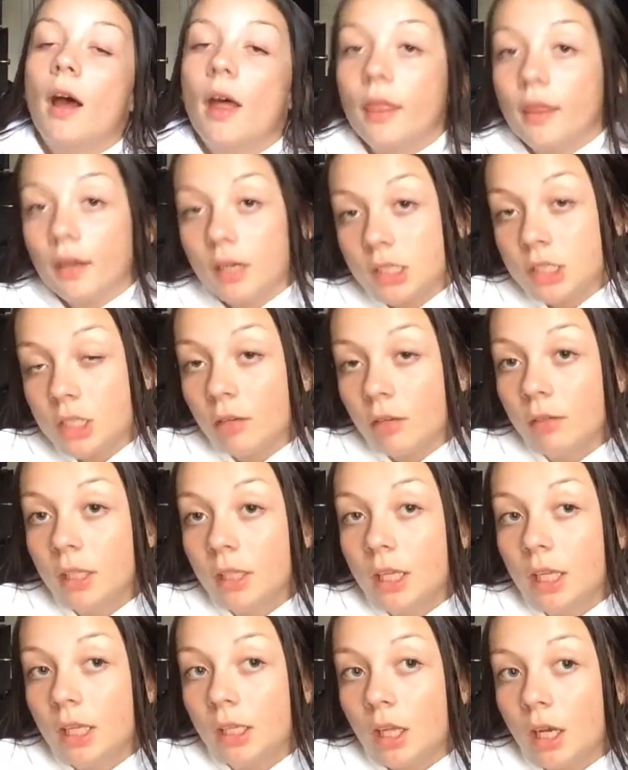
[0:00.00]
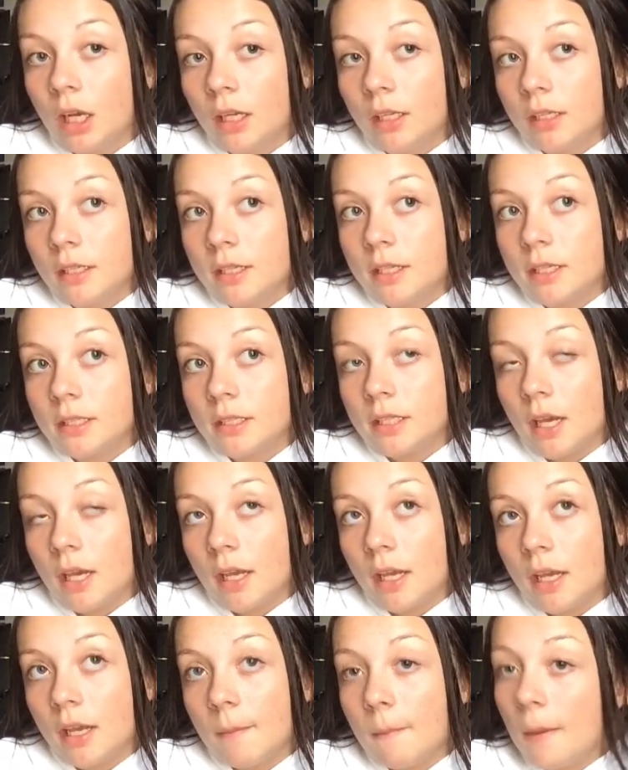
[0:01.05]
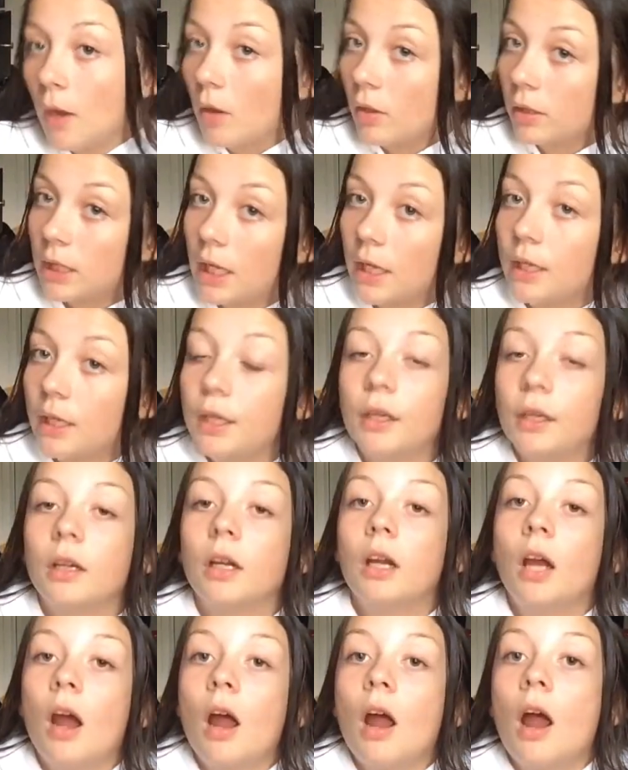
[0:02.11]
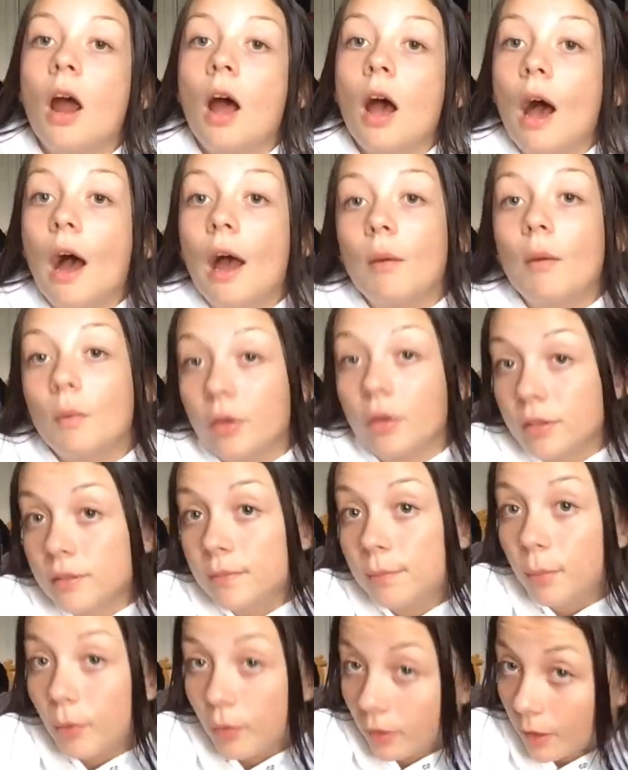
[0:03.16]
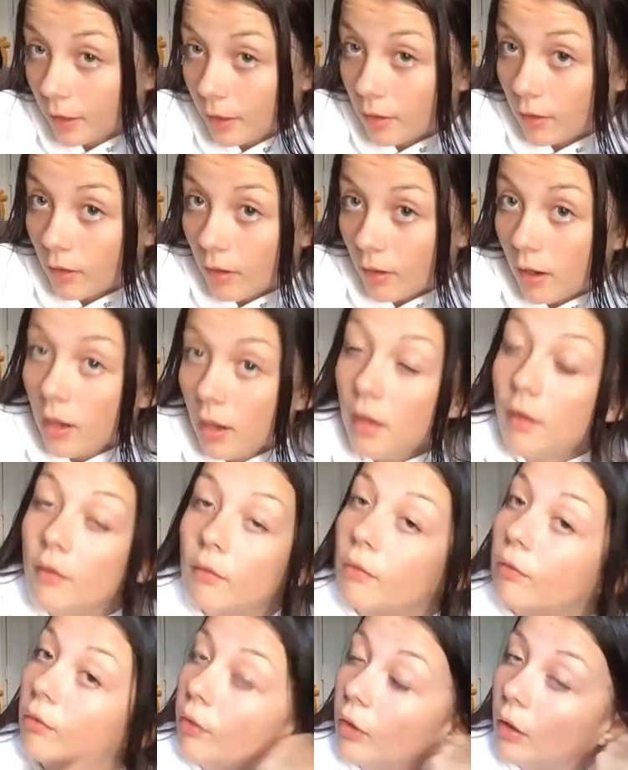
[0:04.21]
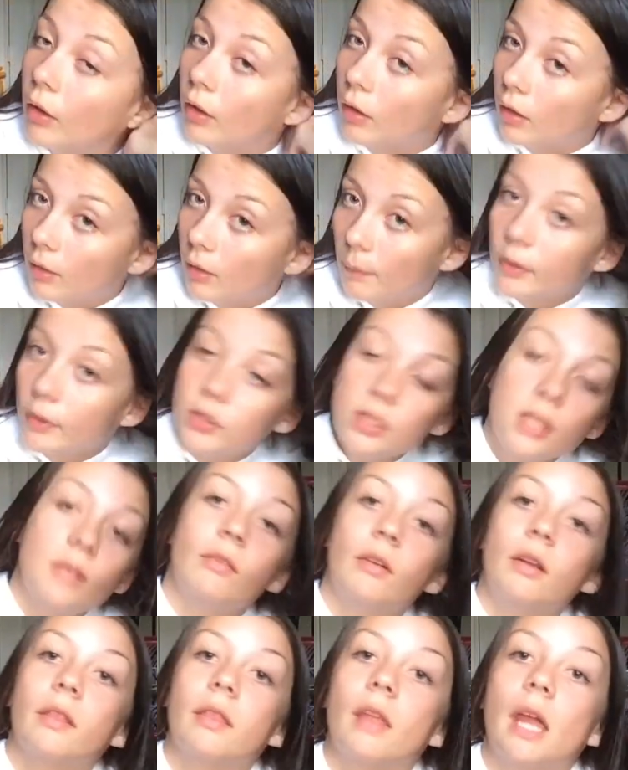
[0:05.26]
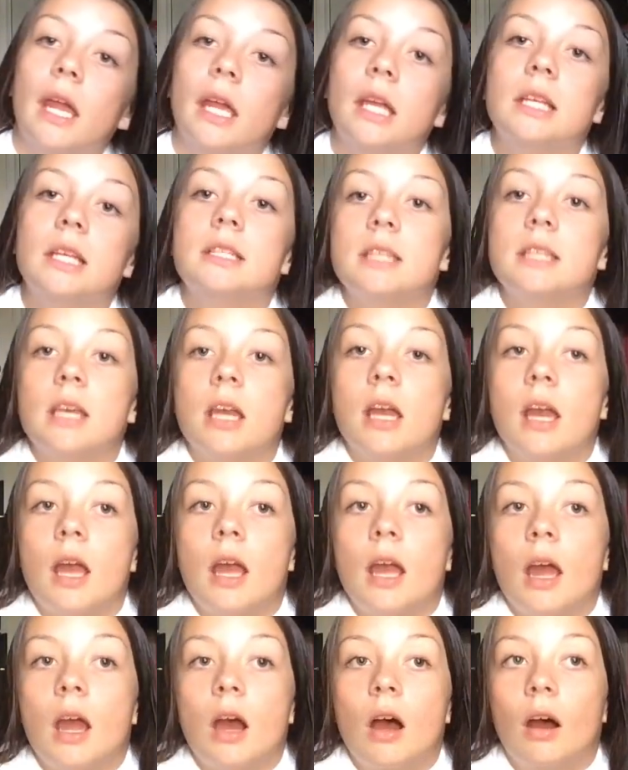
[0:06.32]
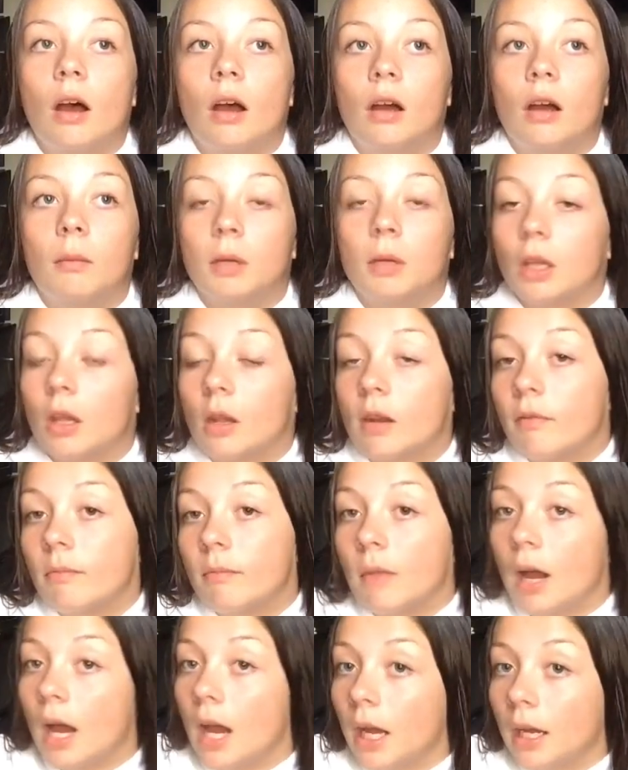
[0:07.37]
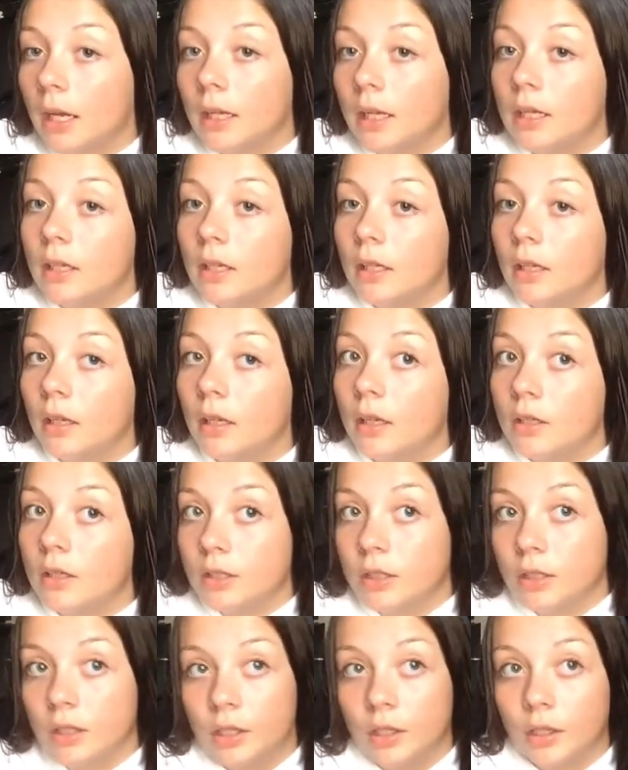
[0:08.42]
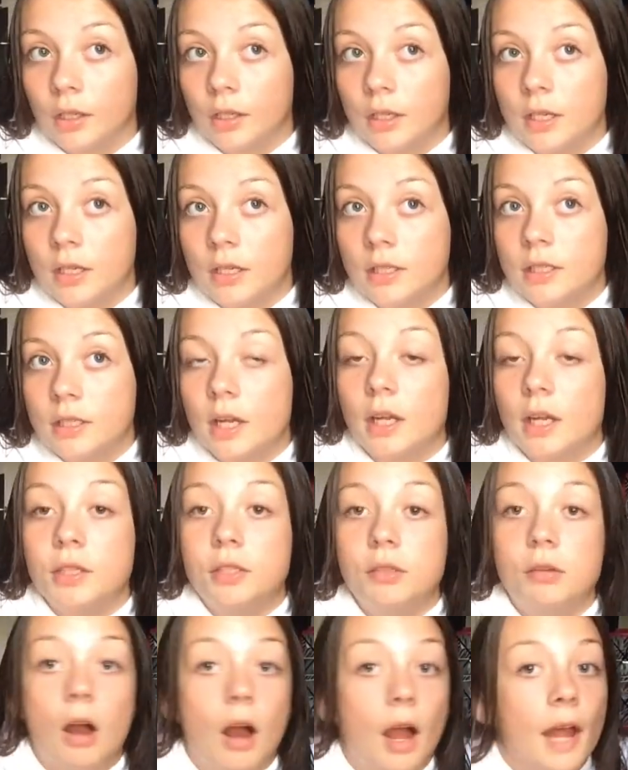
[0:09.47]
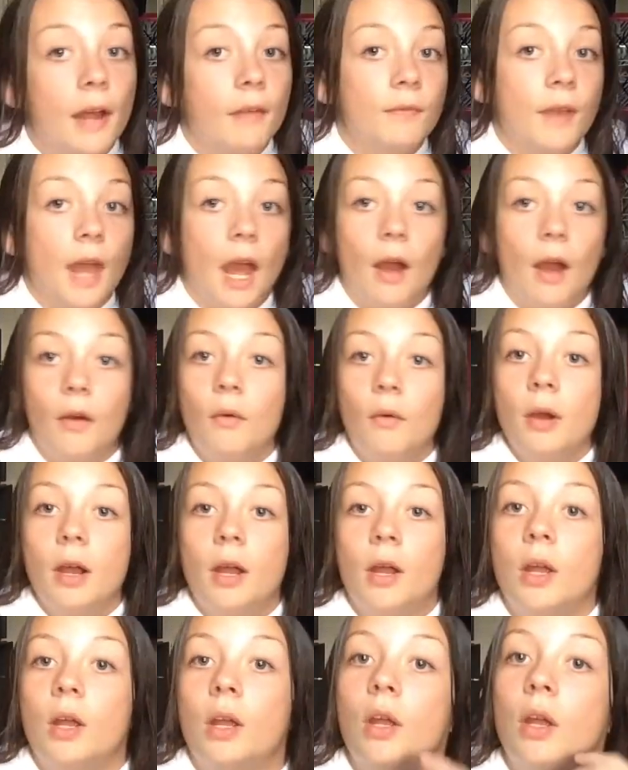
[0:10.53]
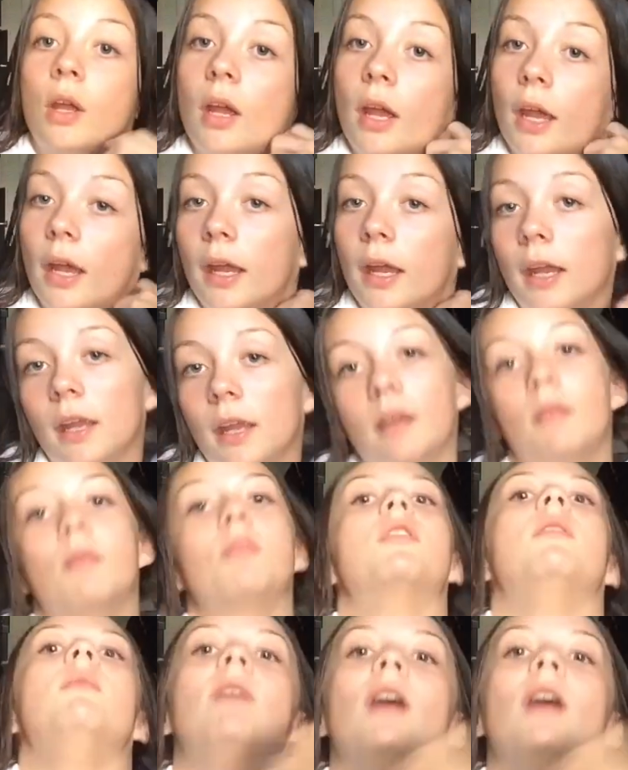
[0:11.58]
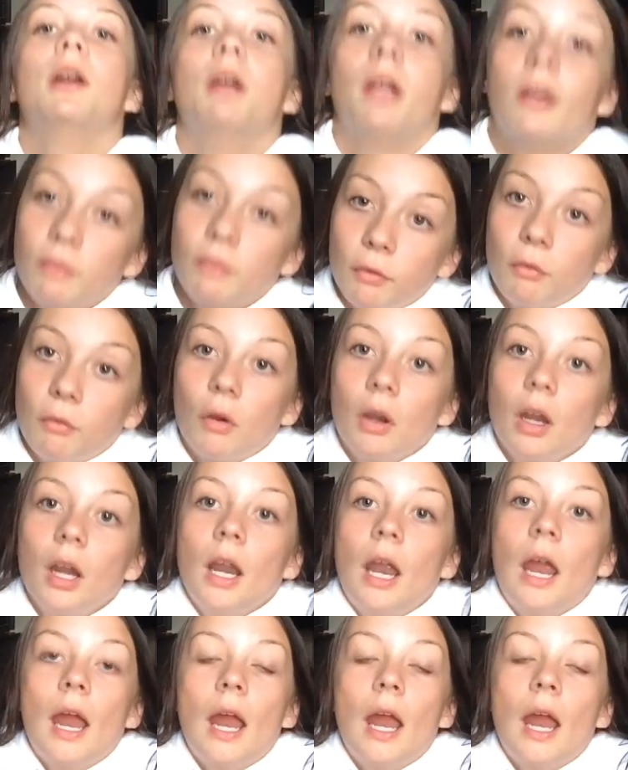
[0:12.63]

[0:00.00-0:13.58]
there's not really a lot to say about that year. I was bullied a lot for a bunch of different things, a lot of my insecurities that I do not have now, and which I'm grateful for.